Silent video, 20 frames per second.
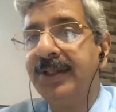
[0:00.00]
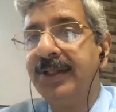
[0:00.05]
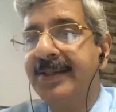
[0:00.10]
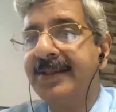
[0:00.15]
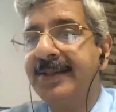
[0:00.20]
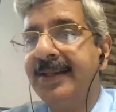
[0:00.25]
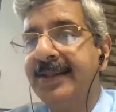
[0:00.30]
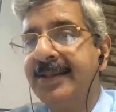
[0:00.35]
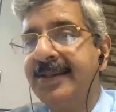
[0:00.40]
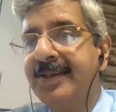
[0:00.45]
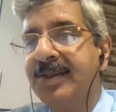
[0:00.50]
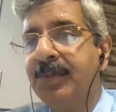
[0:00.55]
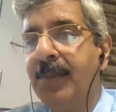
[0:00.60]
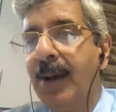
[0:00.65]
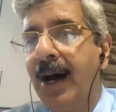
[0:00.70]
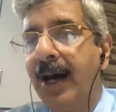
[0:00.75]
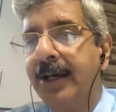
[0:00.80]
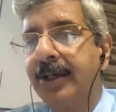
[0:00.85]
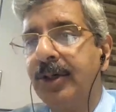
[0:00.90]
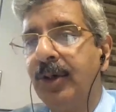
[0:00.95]
is, since
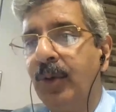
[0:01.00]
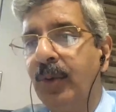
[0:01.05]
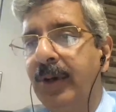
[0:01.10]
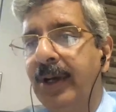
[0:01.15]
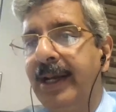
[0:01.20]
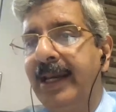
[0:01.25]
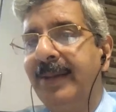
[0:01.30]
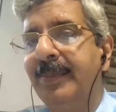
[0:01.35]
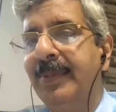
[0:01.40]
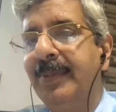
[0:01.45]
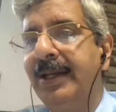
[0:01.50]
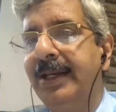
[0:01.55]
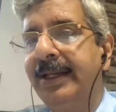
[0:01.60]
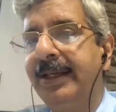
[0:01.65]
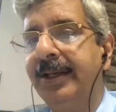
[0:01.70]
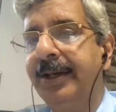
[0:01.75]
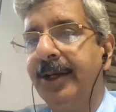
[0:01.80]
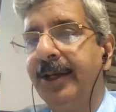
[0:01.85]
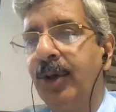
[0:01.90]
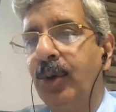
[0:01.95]
barcode
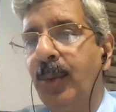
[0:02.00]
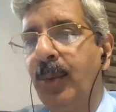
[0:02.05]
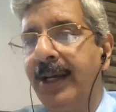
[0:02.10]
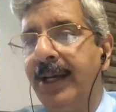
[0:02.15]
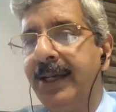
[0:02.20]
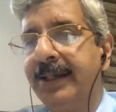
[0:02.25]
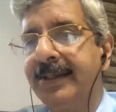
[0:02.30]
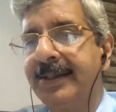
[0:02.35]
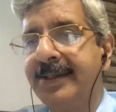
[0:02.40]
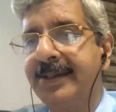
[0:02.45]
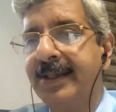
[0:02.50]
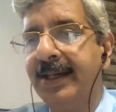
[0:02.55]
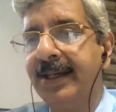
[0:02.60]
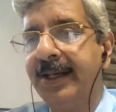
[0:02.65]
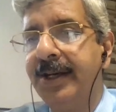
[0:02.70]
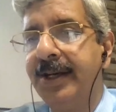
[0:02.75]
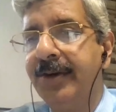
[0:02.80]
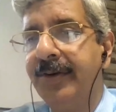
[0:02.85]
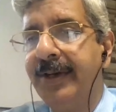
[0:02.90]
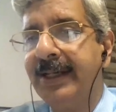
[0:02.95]
labeling requires a
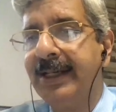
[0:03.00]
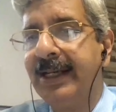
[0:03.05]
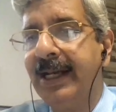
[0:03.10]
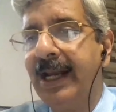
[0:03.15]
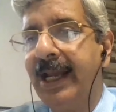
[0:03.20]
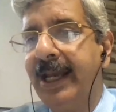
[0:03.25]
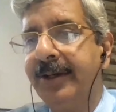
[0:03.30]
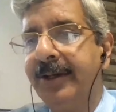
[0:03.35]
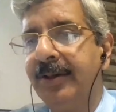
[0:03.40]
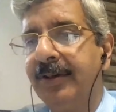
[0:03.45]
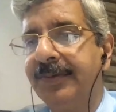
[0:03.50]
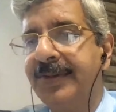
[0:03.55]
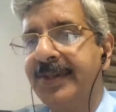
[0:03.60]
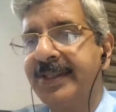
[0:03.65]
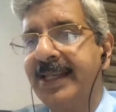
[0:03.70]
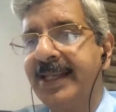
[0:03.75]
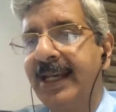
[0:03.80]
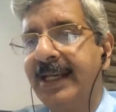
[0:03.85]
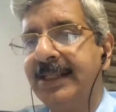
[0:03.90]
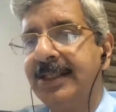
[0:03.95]
direct line of
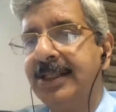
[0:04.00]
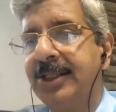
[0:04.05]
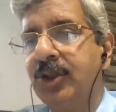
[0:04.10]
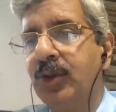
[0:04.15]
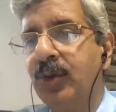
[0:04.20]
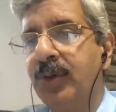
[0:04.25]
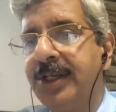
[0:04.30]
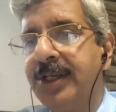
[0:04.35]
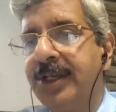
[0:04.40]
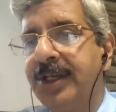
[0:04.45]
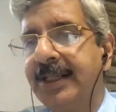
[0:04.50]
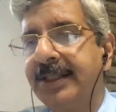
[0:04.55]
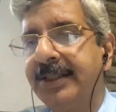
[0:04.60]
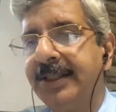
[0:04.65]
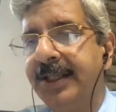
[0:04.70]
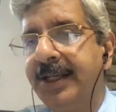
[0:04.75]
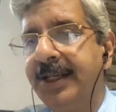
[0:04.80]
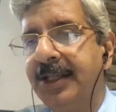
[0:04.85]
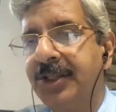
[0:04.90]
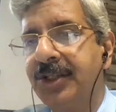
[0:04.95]
sight to detect the
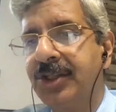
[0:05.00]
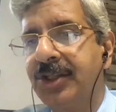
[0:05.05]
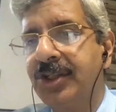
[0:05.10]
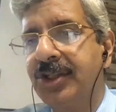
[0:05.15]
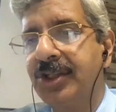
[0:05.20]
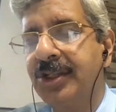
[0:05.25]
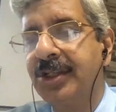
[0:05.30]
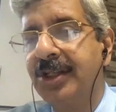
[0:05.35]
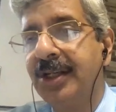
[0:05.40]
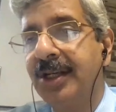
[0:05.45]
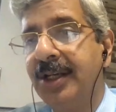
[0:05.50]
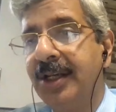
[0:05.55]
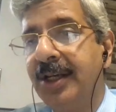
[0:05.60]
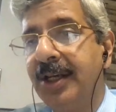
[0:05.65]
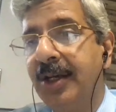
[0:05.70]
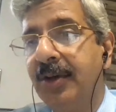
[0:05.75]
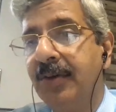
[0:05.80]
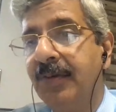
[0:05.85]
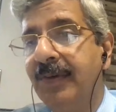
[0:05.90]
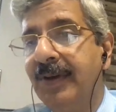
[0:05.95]
dish,
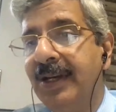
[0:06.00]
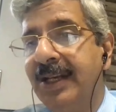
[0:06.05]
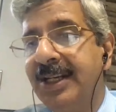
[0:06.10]
will